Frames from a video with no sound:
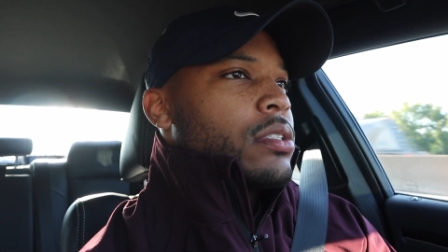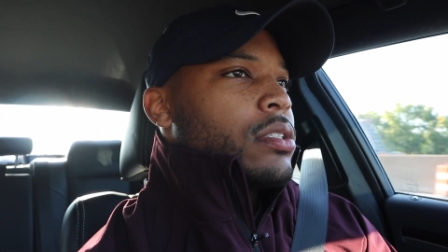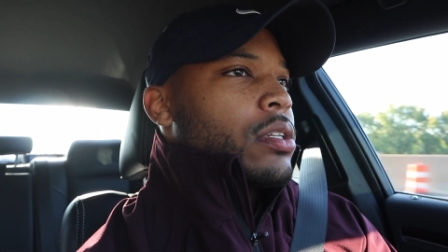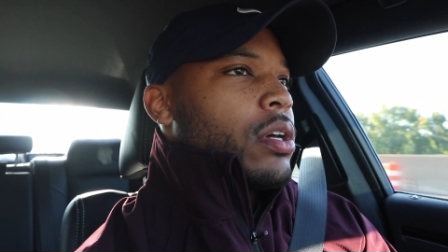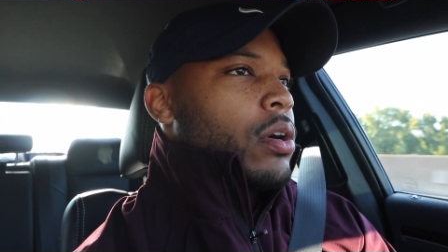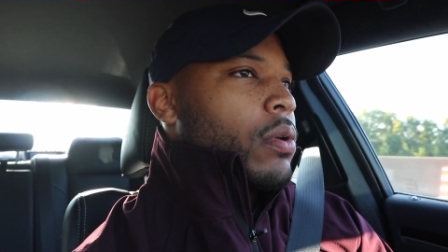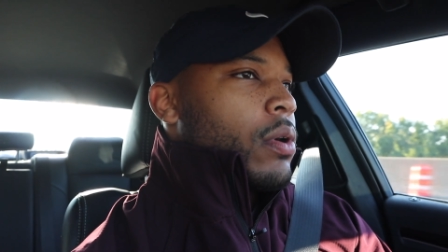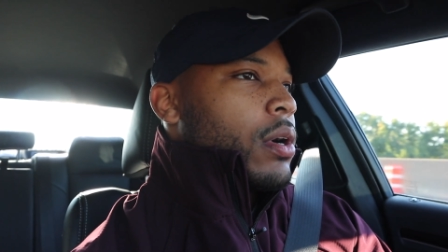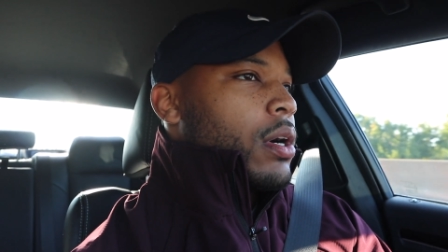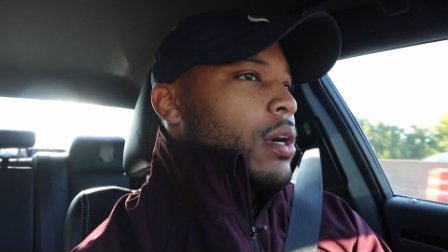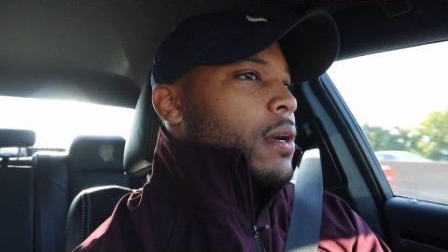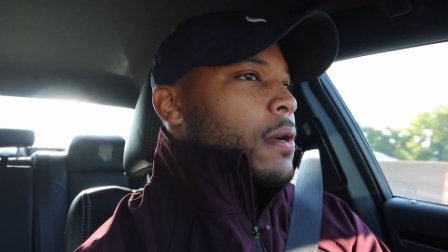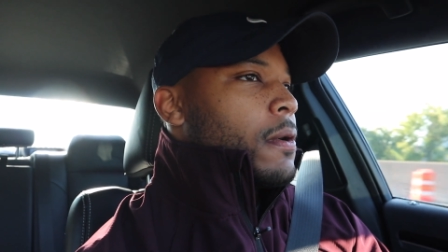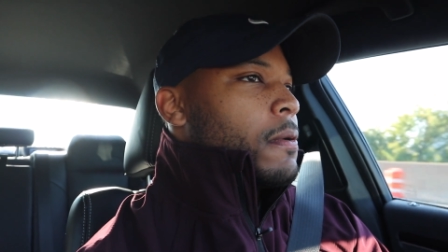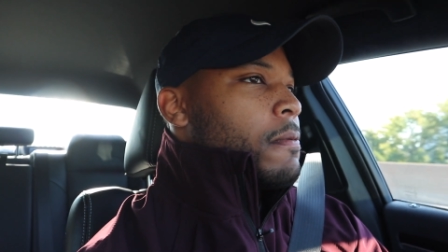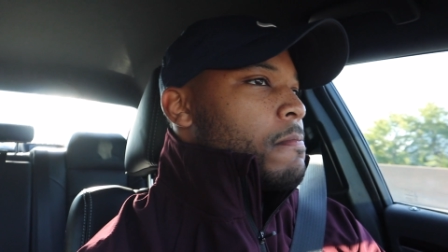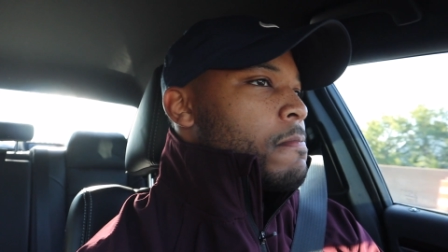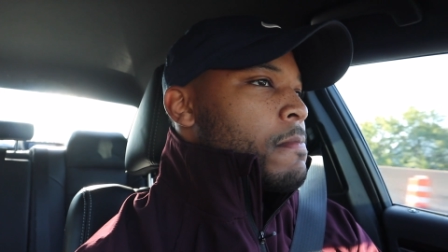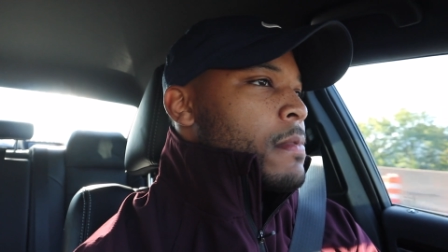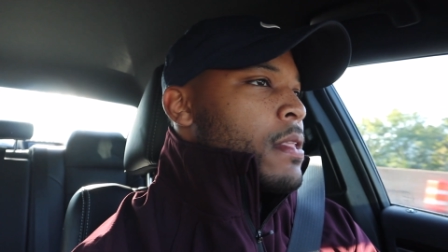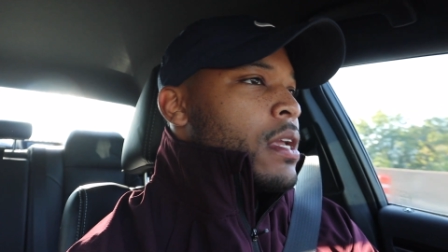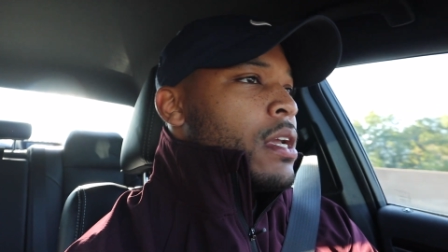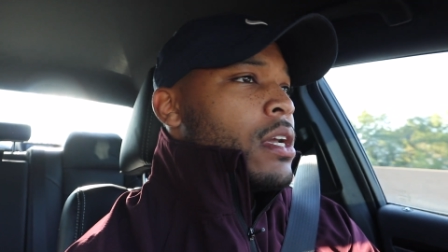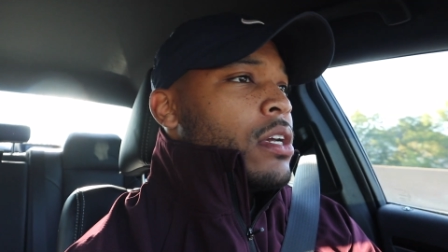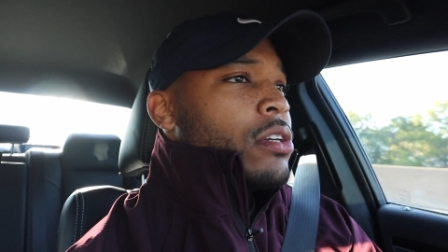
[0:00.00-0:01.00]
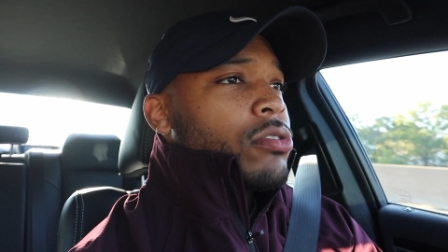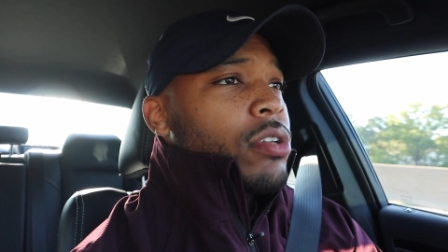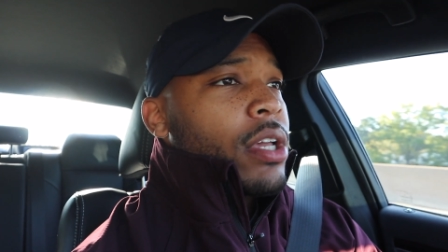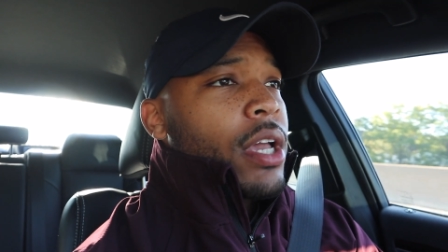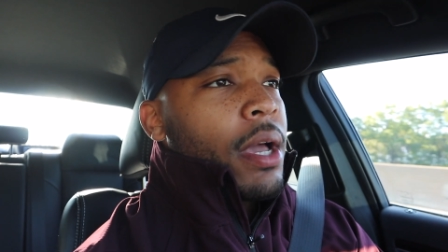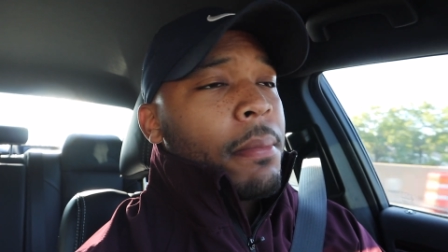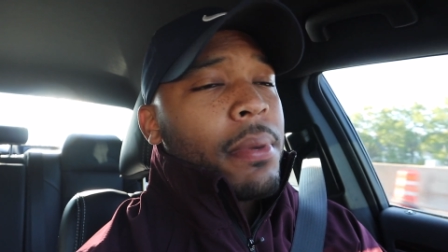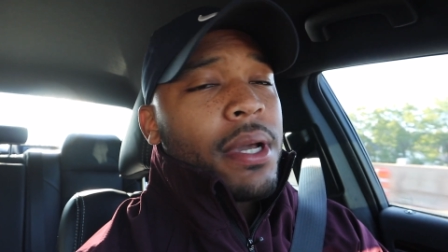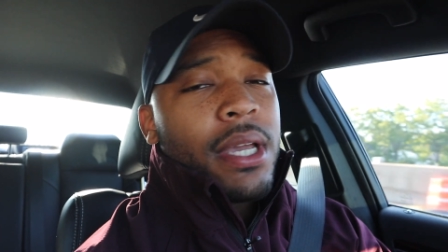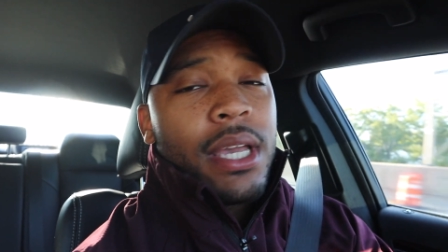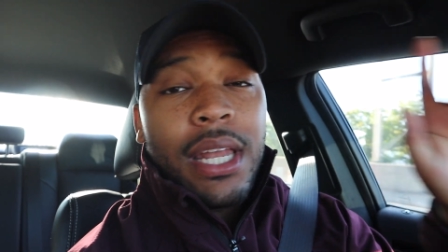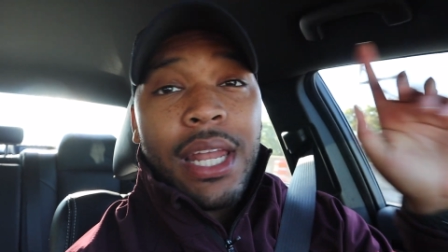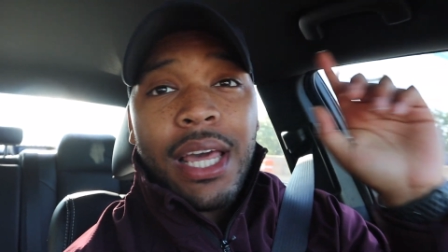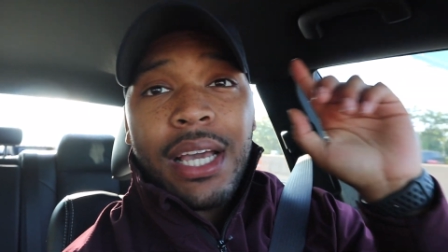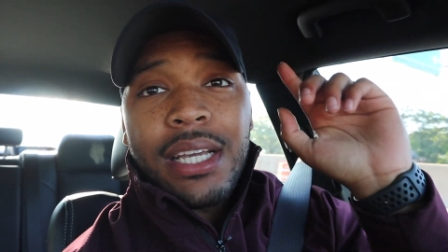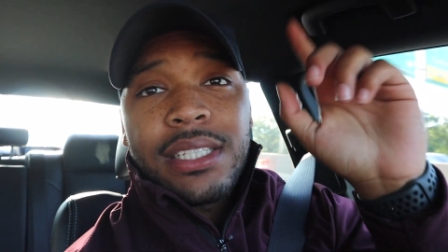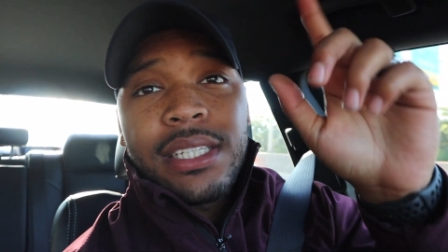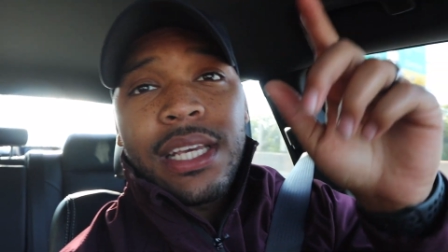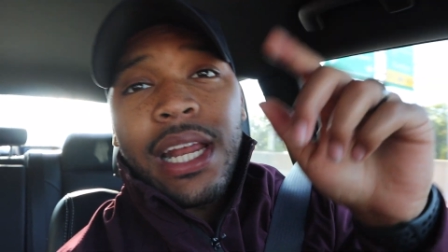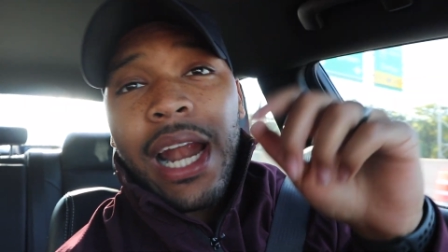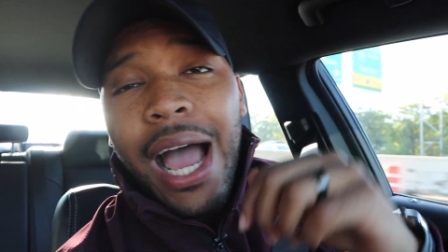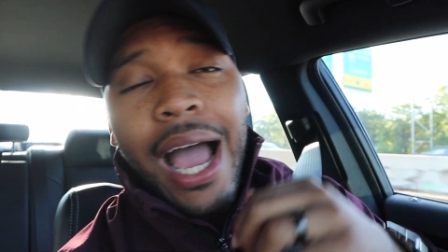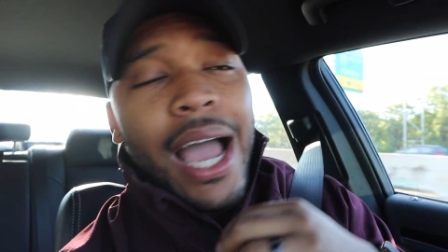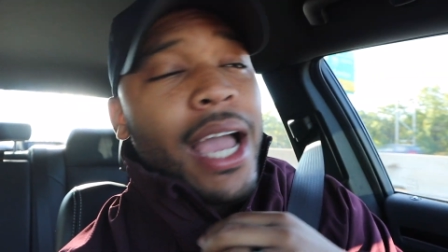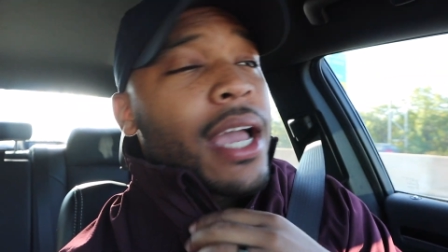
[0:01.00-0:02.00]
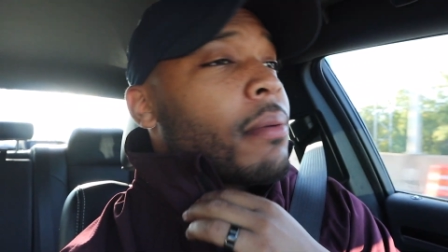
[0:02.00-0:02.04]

So. Uh, So yeah, but yeah, like I said,